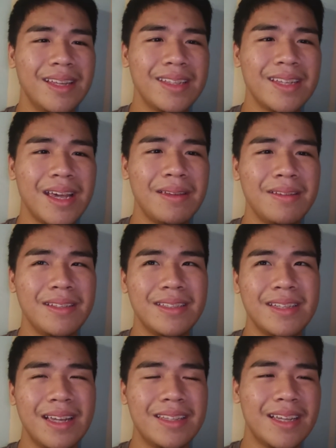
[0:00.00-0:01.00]
That time
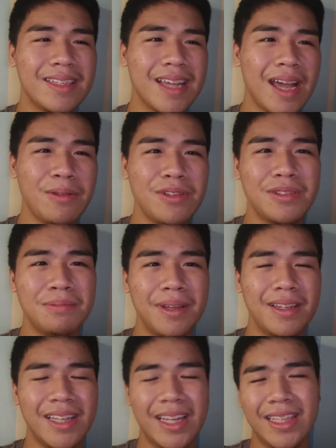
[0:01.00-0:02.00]
we used to
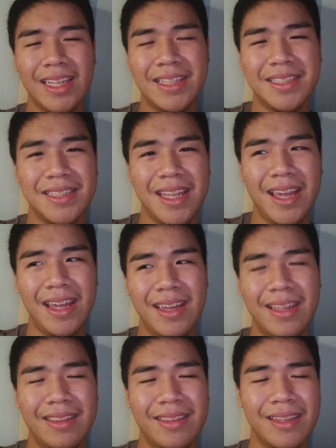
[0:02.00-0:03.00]
make like this,
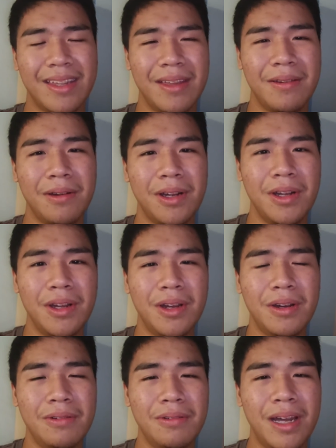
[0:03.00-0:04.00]
and
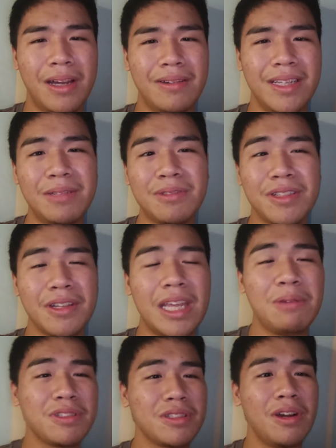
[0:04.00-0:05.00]
well, it
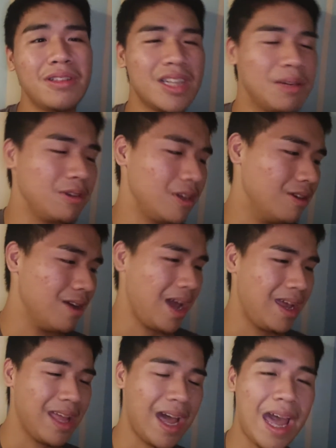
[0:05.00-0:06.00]
was long time ago,
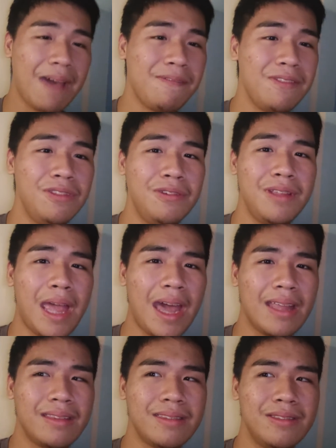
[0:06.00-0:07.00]
and I haven't do
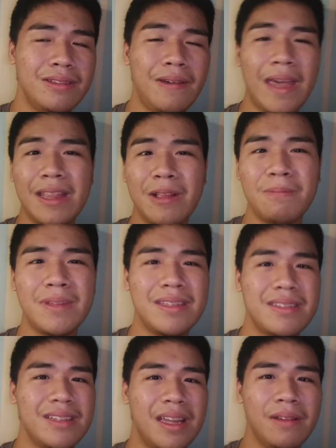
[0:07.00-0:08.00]
any of
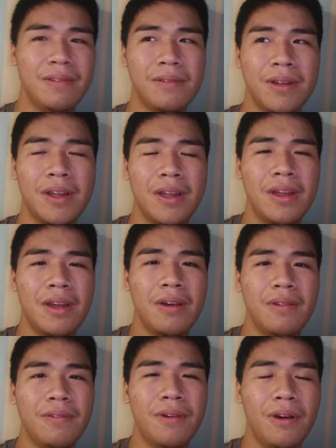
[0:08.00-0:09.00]
this like
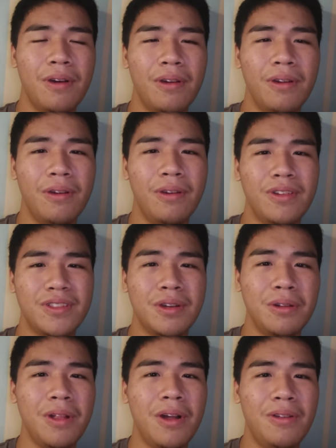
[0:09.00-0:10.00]
for
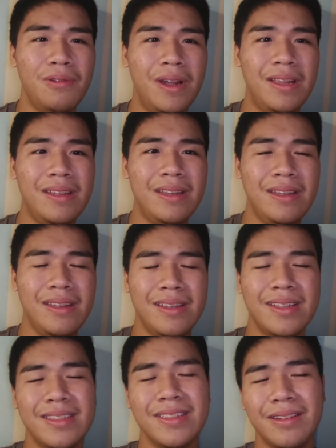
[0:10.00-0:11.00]
so long already.
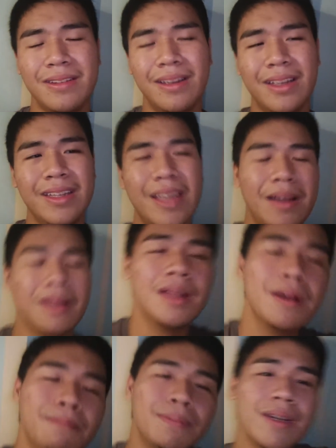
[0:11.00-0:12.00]
So yeah,
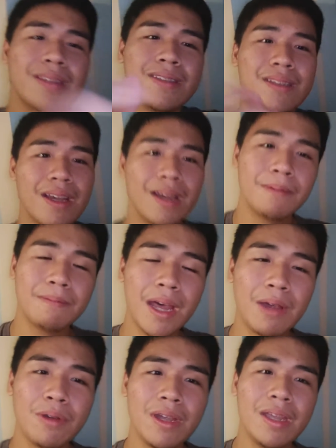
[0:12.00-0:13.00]
but I
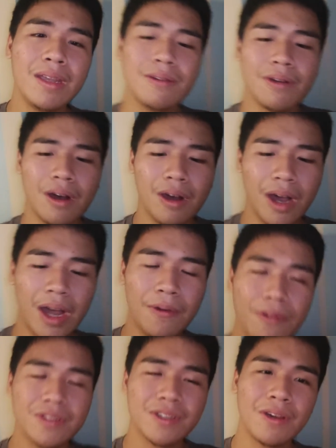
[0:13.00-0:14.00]
really
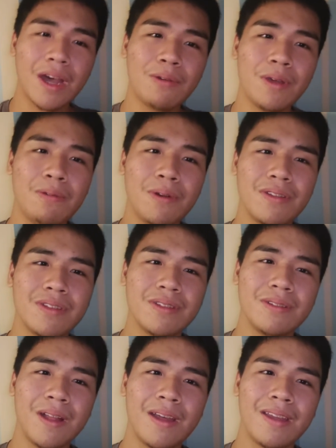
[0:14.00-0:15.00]
want
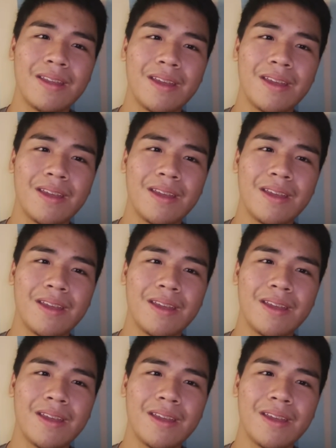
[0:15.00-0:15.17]
to